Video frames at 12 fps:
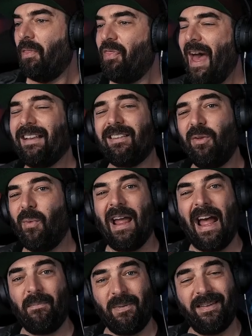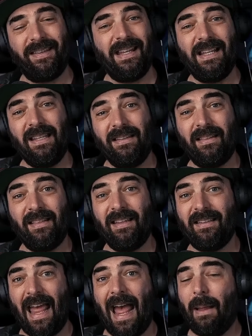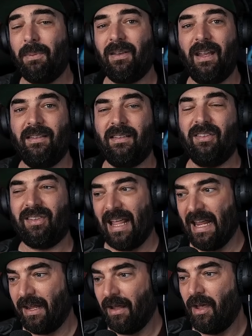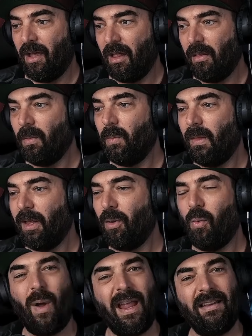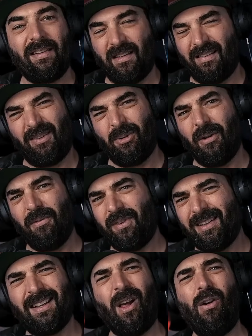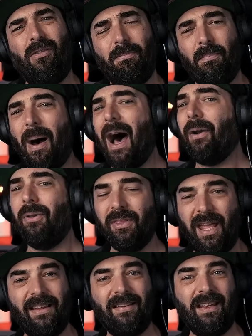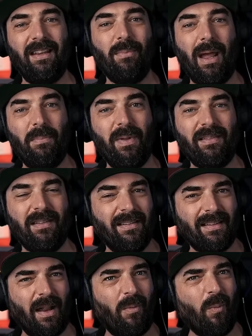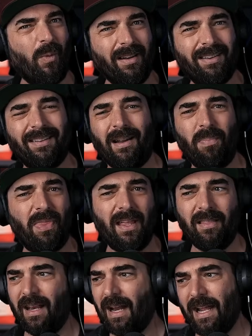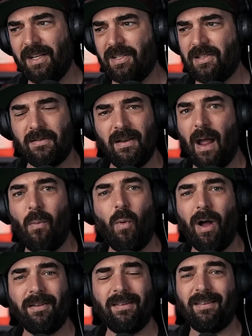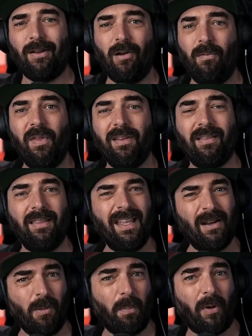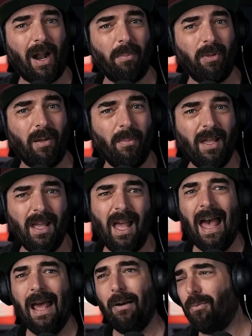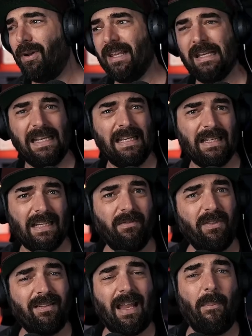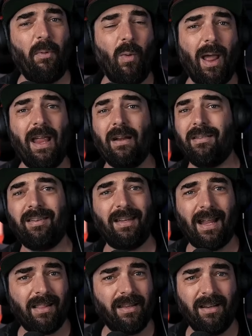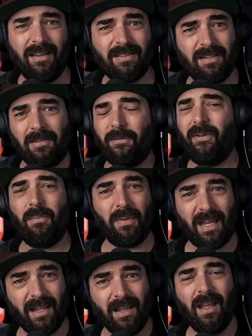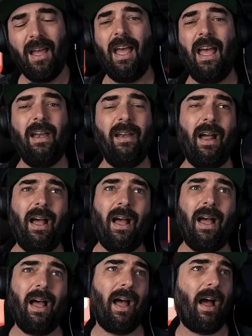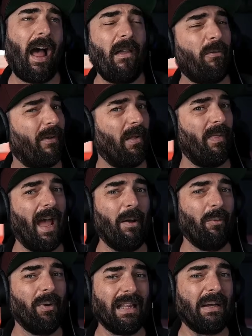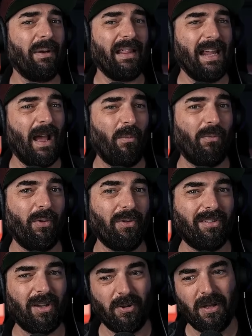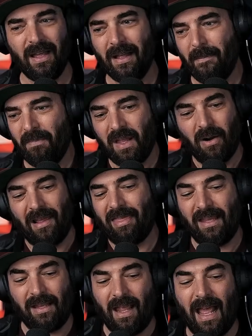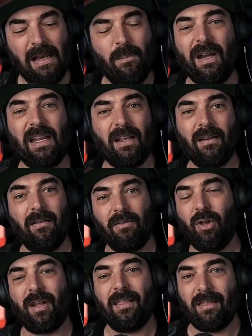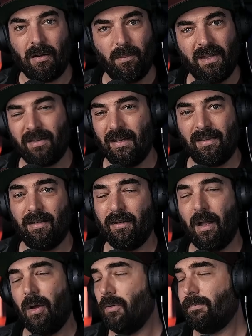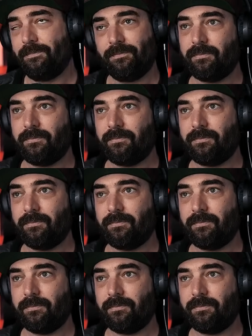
That's the way I've been seeing these apps, is just like little ways to sort of solve bottlenecks in my business. Like, what's something that I want to solve this little problem. I don't really need to give this app away or sell it. It's just for me. And I found that really, really helpful. So, I think anybody can look at their business and go,